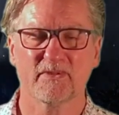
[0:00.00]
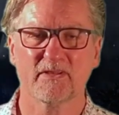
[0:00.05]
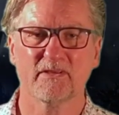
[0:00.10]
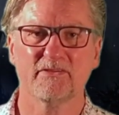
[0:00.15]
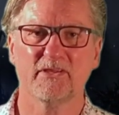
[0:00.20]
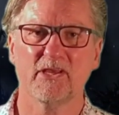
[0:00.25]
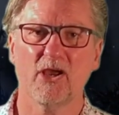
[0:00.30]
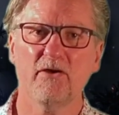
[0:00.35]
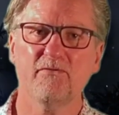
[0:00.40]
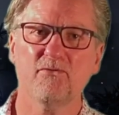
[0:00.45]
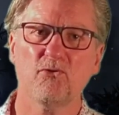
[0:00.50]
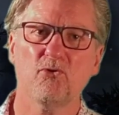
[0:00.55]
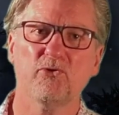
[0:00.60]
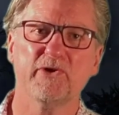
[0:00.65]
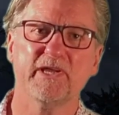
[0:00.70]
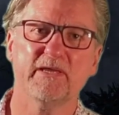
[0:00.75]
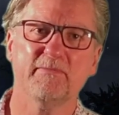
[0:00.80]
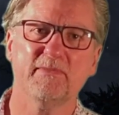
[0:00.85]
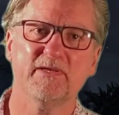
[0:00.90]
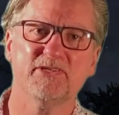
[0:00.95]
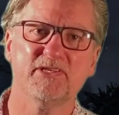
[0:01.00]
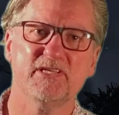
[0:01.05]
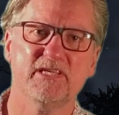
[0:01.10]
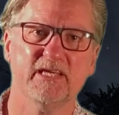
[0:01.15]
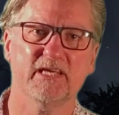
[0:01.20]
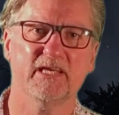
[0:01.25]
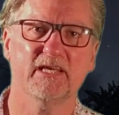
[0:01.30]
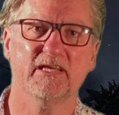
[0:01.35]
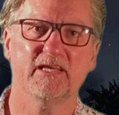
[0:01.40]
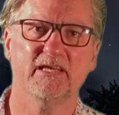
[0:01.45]
The overall image
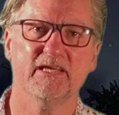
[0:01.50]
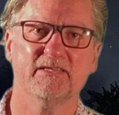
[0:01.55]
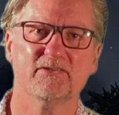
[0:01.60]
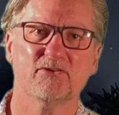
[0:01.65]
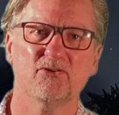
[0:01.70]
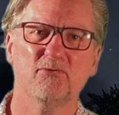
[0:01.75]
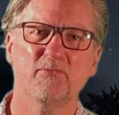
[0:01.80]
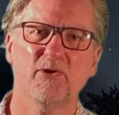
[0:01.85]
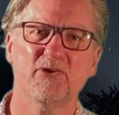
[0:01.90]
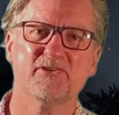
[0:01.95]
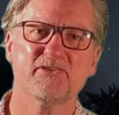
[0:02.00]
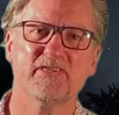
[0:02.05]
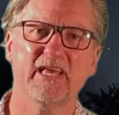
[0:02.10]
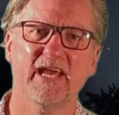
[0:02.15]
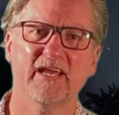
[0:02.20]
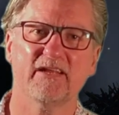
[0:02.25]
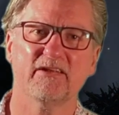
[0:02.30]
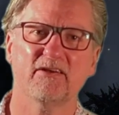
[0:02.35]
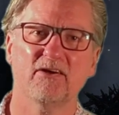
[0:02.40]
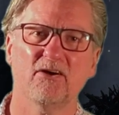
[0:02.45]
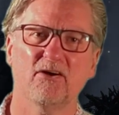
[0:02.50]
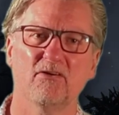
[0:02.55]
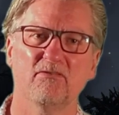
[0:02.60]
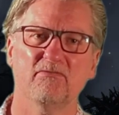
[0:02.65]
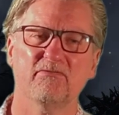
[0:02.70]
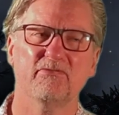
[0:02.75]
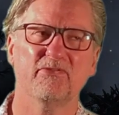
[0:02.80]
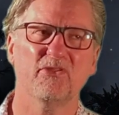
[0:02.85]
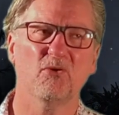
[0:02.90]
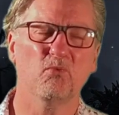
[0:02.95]
here is almost that
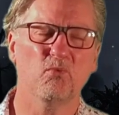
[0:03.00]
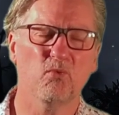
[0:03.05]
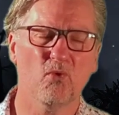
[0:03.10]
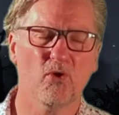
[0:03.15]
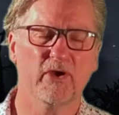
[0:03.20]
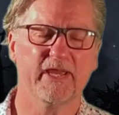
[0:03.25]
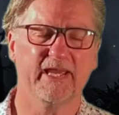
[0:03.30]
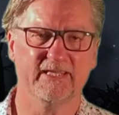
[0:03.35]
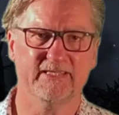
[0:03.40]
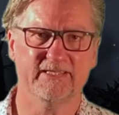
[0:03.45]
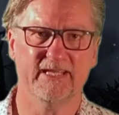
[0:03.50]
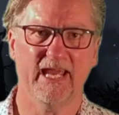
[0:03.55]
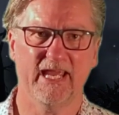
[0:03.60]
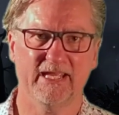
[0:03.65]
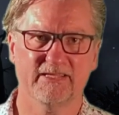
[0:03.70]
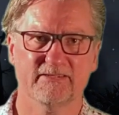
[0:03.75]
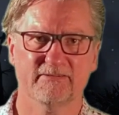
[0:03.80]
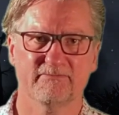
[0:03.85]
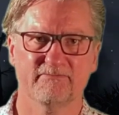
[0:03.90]
of the Walking Dead.